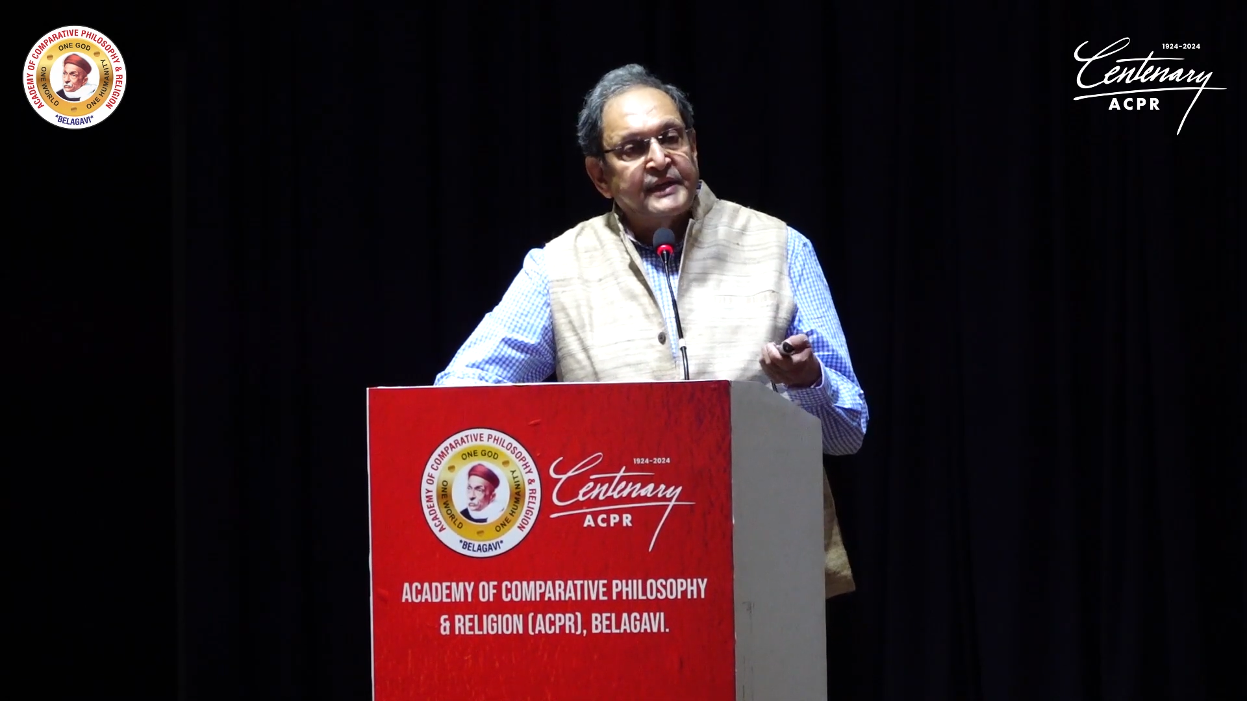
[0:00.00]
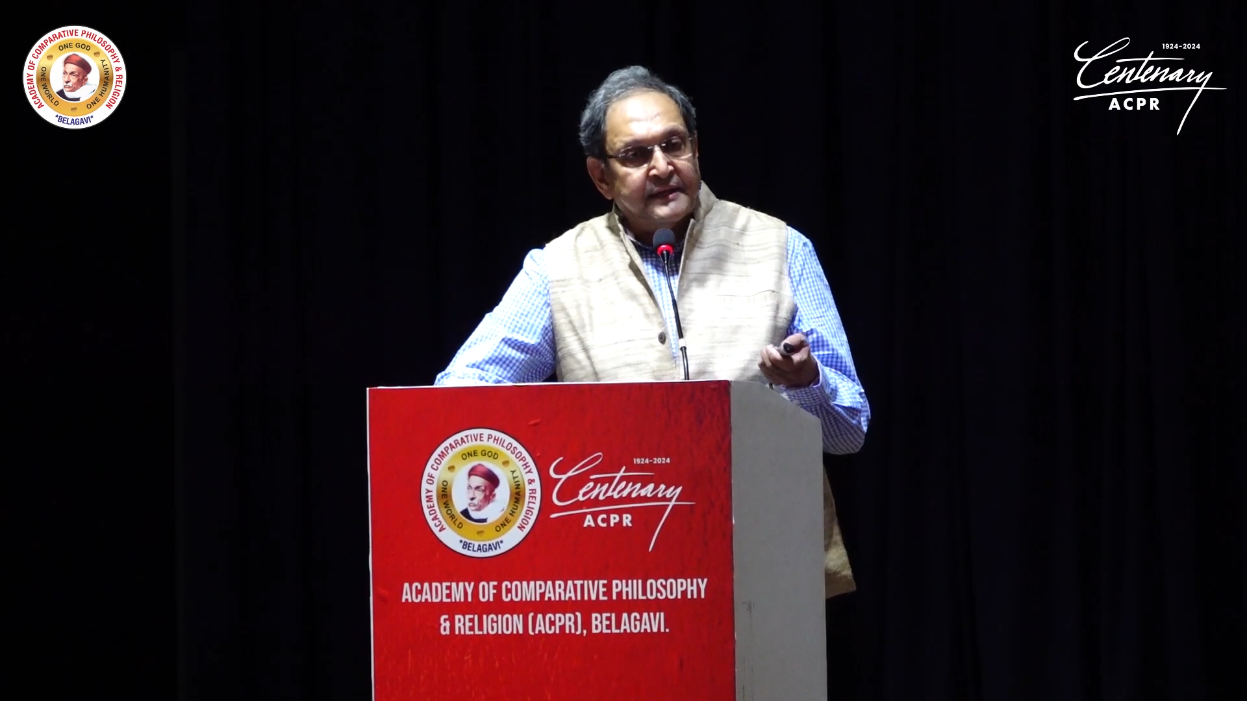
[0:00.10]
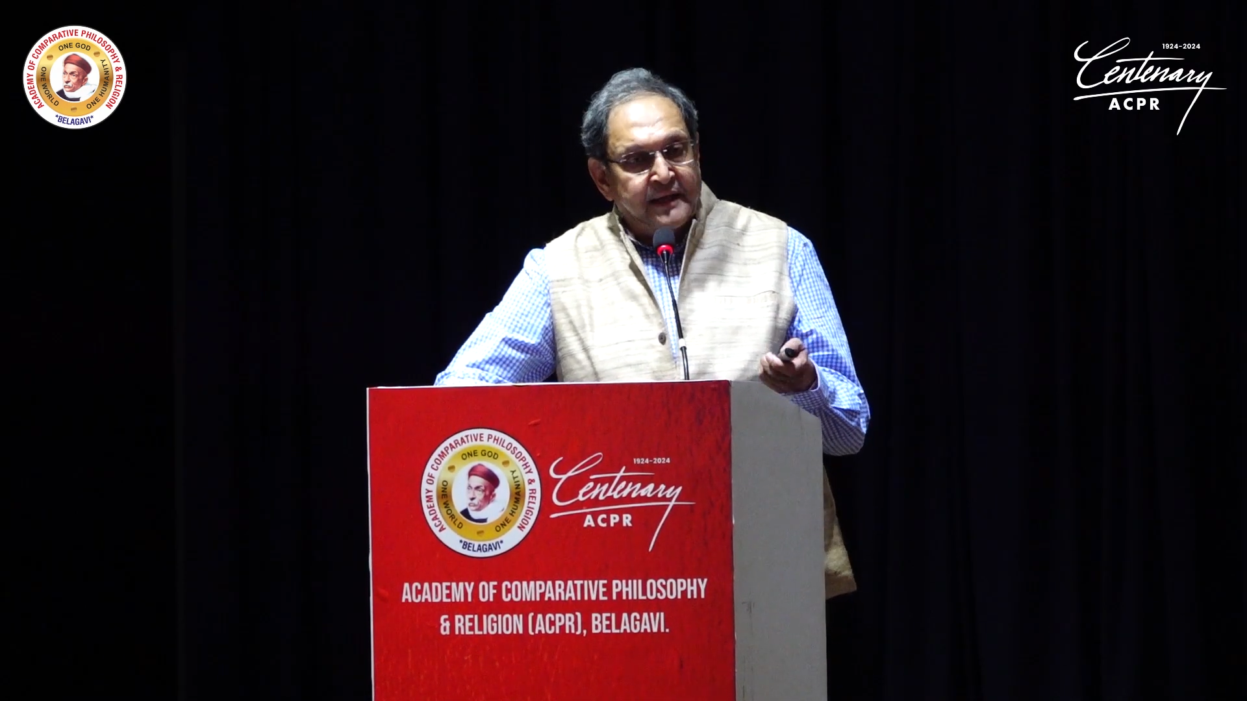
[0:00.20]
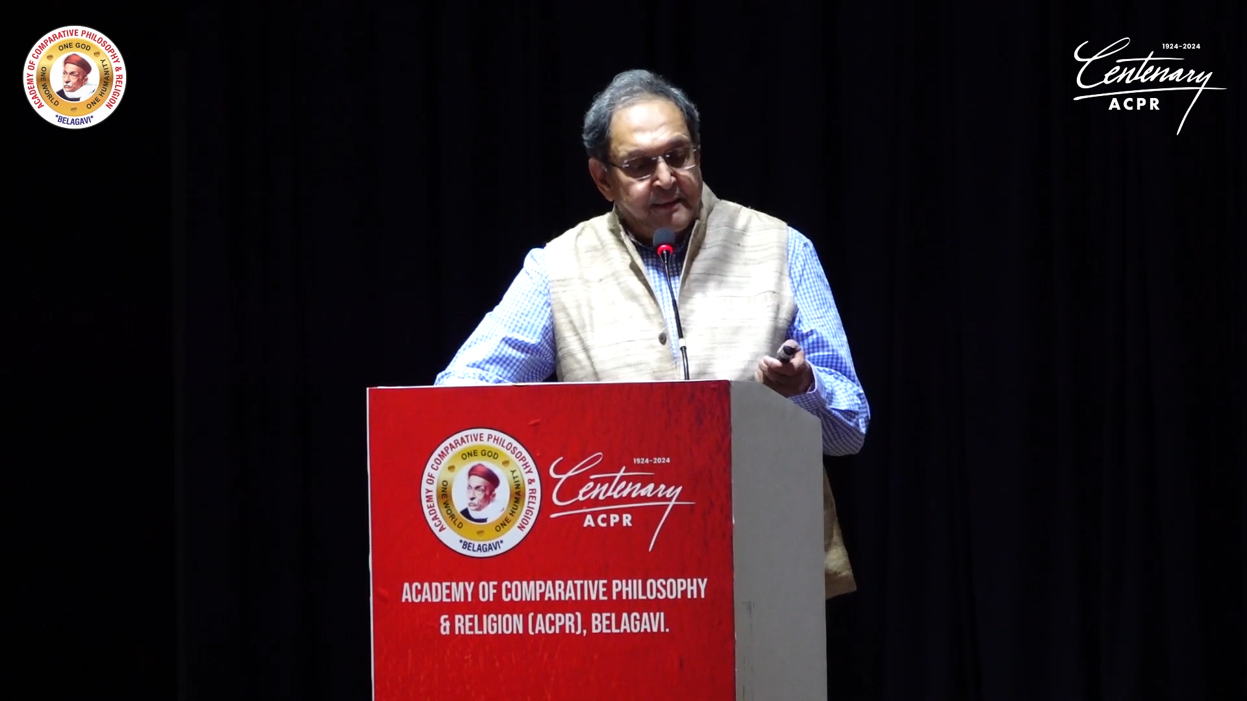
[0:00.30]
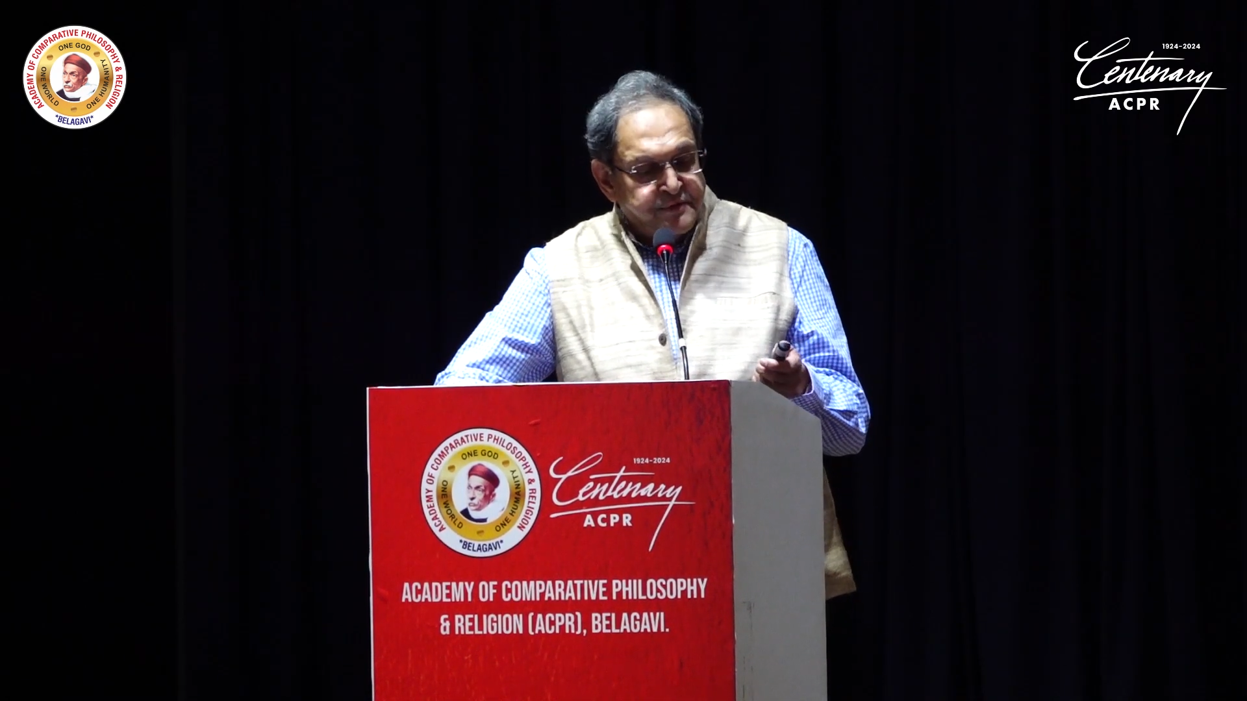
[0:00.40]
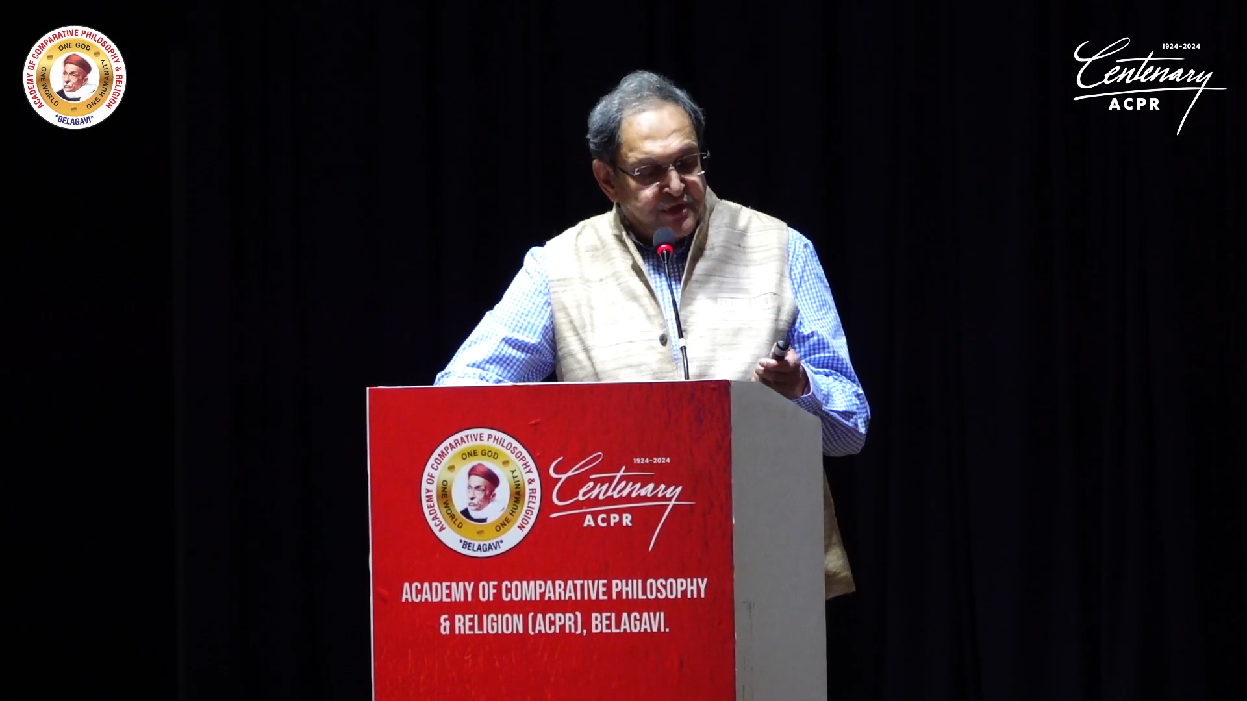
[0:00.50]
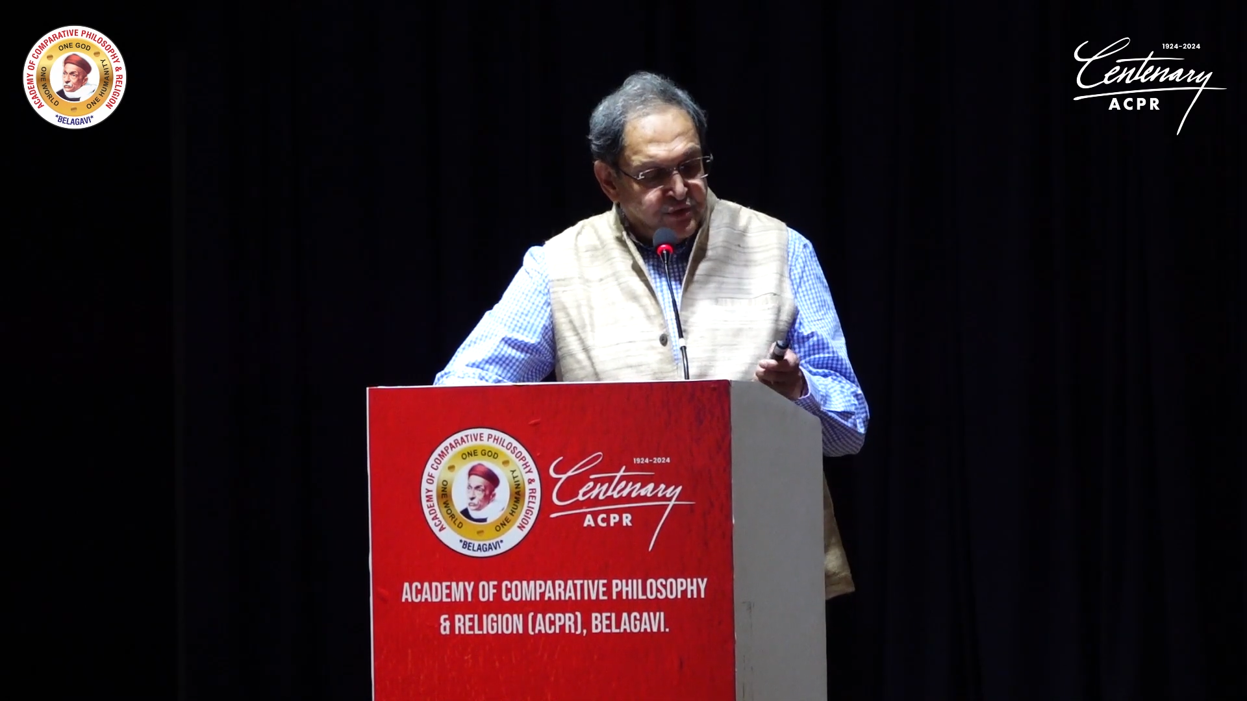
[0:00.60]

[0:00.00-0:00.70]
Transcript: that helps us